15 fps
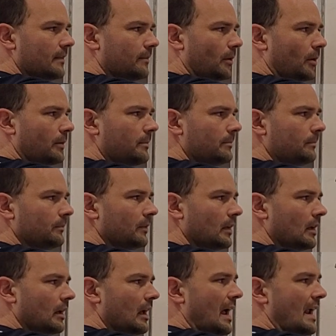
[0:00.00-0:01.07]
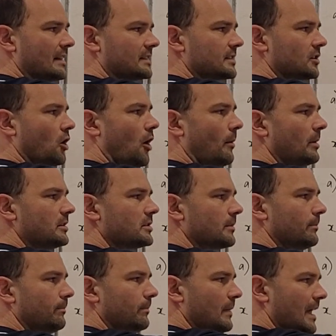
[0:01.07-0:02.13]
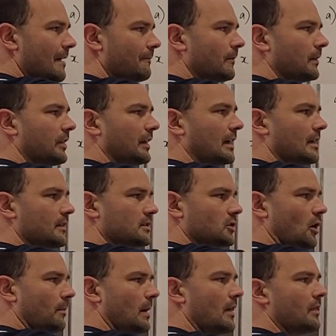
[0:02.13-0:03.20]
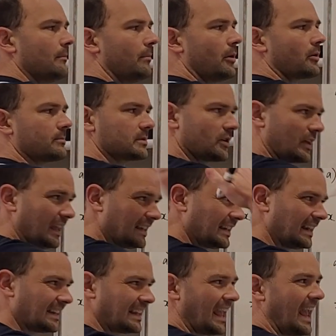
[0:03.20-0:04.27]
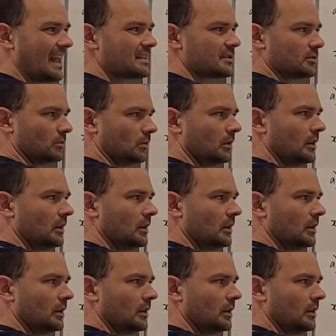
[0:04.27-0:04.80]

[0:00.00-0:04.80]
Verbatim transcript: the bottom, and it's common to everything at the top and the bottom, so it can cancel.